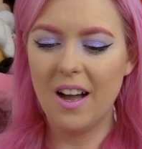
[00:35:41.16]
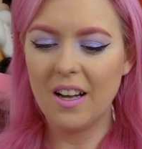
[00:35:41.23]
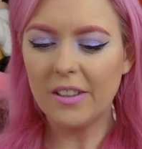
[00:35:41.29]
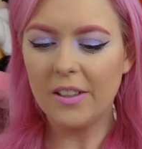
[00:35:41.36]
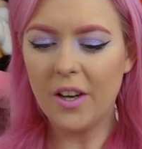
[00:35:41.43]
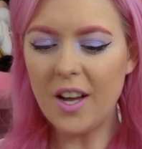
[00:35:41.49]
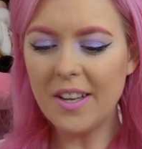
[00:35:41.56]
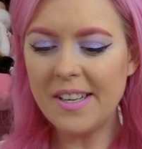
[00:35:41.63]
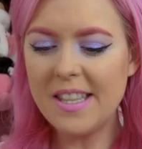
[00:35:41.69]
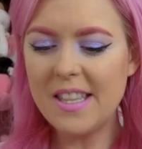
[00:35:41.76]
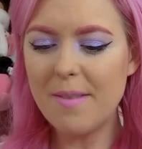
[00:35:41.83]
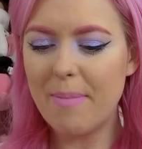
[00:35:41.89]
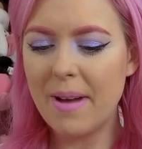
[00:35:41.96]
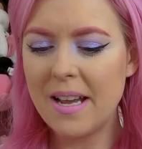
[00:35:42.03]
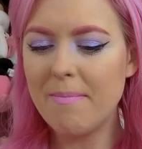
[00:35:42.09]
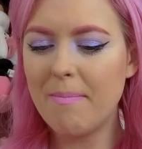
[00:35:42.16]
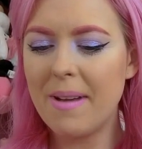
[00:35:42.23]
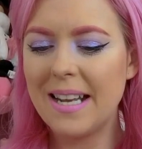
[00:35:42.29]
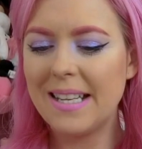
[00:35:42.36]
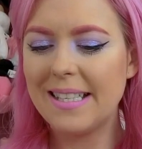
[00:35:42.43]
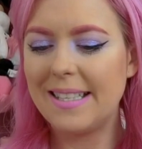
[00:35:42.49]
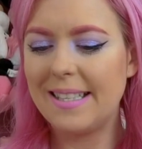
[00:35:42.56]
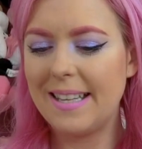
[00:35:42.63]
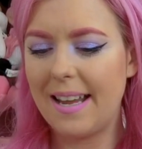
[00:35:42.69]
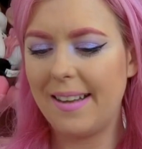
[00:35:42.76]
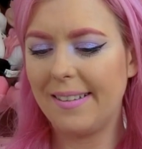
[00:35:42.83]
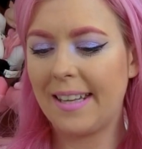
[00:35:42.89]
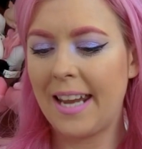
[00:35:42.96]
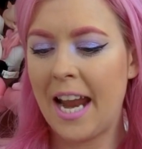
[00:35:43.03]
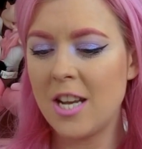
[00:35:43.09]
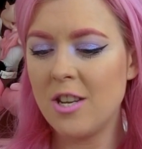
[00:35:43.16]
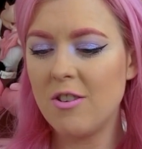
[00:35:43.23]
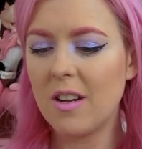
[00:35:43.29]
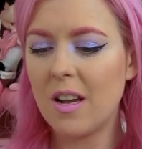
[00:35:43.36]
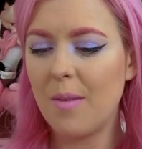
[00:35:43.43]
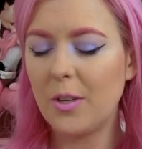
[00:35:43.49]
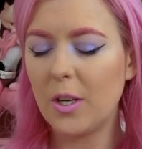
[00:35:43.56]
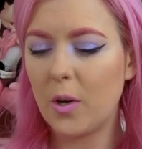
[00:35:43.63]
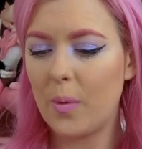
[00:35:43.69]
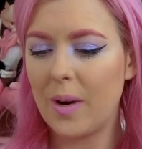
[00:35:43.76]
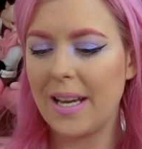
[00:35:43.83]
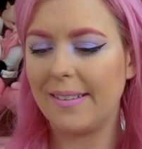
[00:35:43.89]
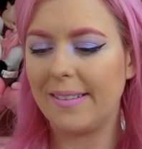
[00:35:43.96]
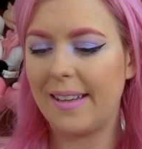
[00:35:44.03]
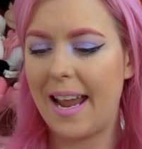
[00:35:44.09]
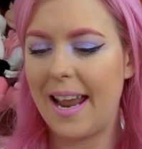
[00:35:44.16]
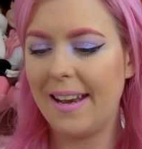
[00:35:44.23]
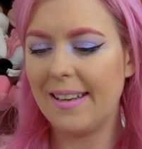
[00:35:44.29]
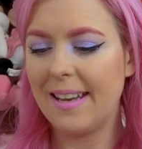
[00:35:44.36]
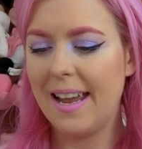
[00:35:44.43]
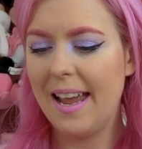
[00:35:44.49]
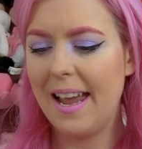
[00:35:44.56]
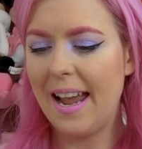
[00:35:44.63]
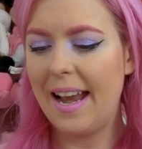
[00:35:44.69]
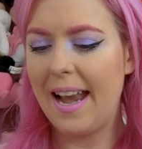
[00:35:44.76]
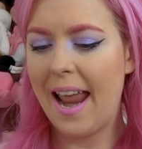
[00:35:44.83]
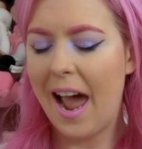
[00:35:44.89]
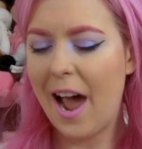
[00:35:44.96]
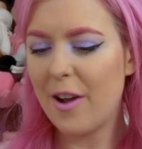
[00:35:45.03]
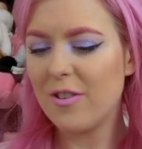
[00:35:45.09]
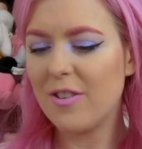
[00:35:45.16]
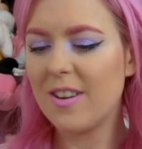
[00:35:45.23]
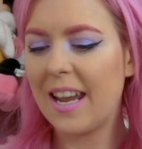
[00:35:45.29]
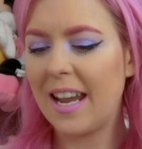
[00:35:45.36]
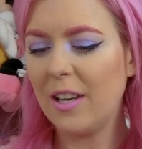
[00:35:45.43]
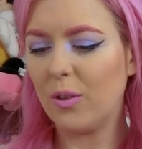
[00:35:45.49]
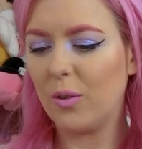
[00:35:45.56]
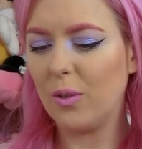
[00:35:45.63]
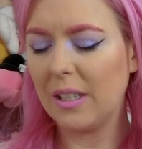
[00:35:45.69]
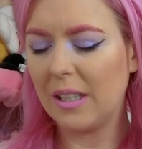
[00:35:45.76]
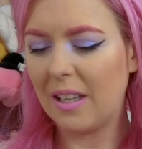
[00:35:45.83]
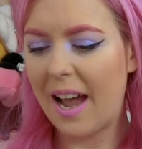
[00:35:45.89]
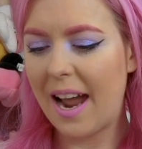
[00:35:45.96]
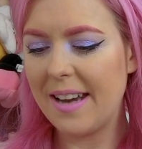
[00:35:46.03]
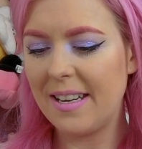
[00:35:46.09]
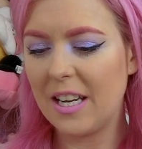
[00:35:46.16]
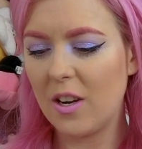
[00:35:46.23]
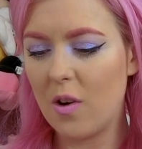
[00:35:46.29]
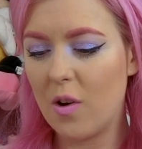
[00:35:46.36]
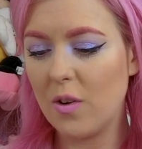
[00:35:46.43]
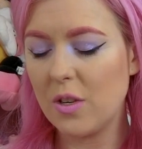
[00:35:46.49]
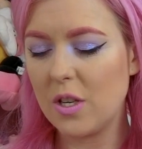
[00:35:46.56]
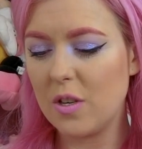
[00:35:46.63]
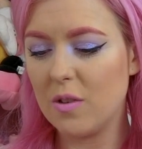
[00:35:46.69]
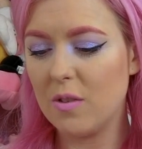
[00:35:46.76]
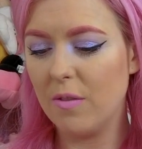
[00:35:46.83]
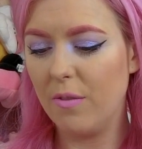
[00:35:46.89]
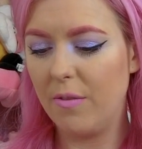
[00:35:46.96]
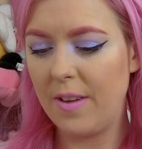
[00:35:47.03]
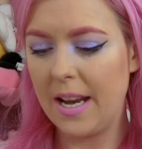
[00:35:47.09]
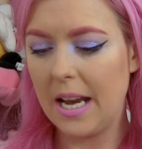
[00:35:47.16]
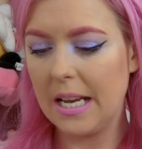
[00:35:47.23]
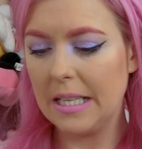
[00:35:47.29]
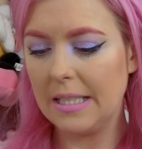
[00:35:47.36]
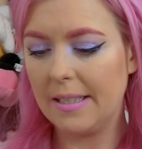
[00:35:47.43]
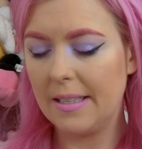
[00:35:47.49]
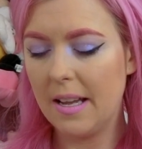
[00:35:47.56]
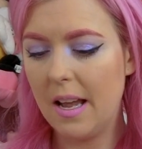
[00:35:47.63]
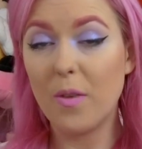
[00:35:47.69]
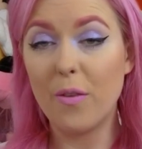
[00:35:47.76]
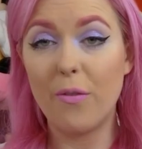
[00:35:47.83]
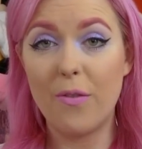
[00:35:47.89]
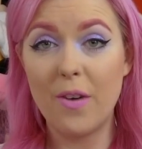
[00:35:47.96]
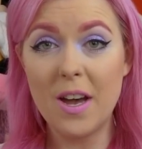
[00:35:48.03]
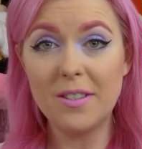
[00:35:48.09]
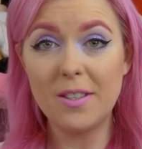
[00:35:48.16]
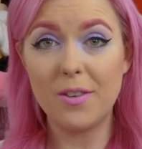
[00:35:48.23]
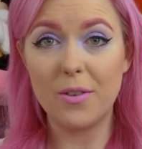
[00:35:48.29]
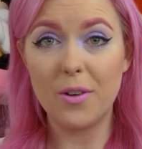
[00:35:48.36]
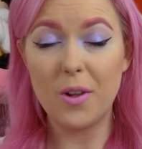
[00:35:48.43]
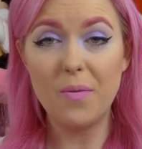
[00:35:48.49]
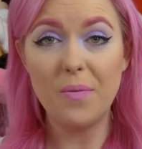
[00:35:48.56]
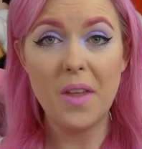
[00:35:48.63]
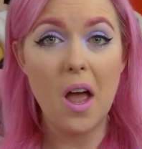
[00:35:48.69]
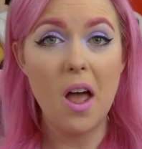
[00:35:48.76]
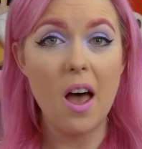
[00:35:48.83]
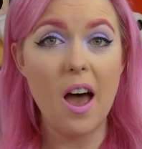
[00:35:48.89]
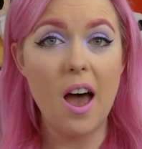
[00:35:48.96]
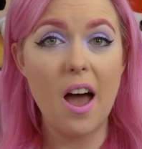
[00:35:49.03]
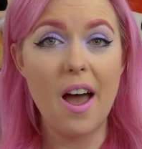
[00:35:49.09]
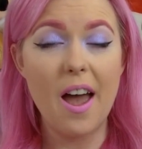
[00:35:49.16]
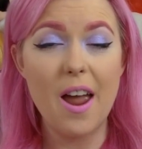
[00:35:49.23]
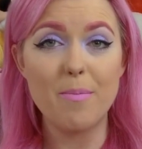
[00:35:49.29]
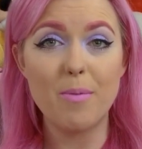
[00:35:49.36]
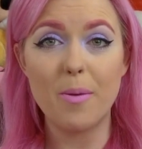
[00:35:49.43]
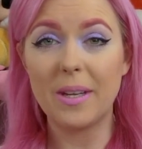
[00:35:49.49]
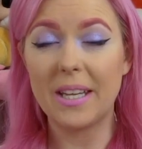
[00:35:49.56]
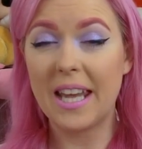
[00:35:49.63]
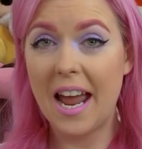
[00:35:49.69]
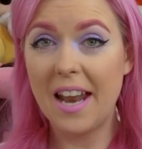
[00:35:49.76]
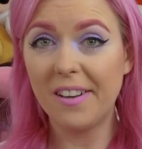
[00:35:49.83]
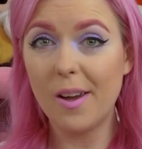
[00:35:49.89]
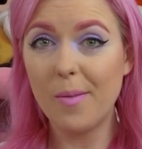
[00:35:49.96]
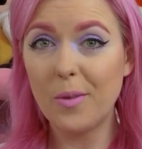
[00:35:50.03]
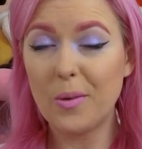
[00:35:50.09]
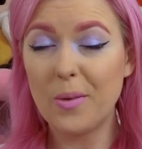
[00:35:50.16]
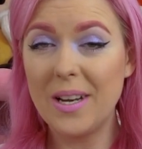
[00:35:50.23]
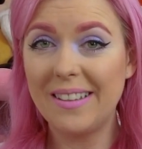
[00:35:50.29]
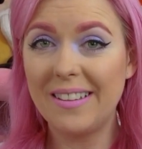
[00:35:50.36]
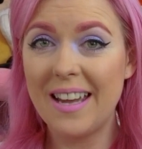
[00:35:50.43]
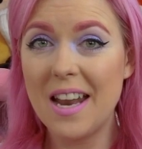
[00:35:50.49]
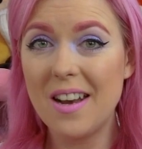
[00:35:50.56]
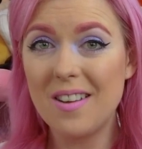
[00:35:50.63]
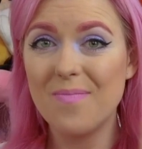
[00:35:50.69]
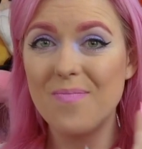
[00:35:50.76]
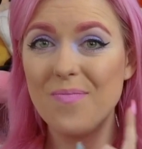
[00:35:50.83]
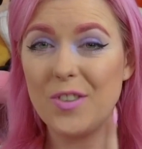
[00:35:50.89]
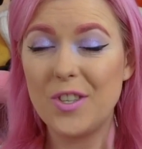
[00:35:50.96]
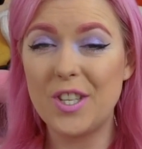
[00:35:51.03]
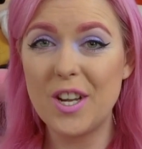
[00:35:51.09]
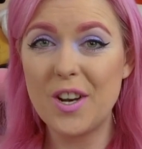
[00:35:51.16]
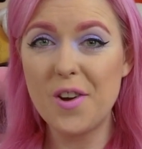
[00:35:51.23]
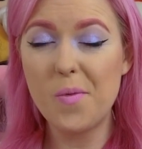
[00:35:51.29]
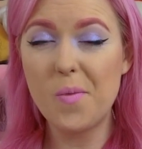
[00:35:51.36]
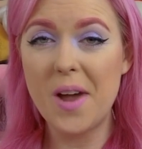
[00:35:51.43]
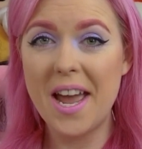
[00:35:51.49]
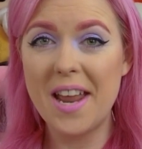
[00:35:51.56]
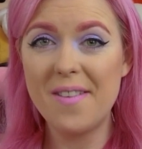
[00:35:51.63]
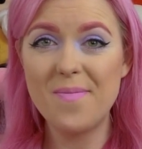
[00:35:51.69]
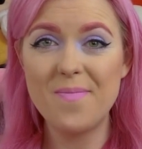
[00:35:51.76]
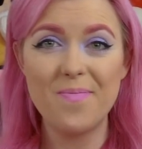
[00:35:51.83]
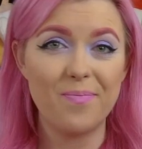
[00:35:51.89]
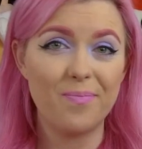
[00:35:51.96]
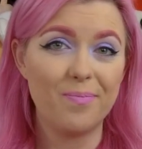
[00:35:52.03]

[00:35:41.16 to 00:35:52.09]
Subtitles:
Cotton the Bun Bun says, can you come to Queensland and how do you get good lighting on your vids? First of all, I probably can come to Queensland. Don't know when.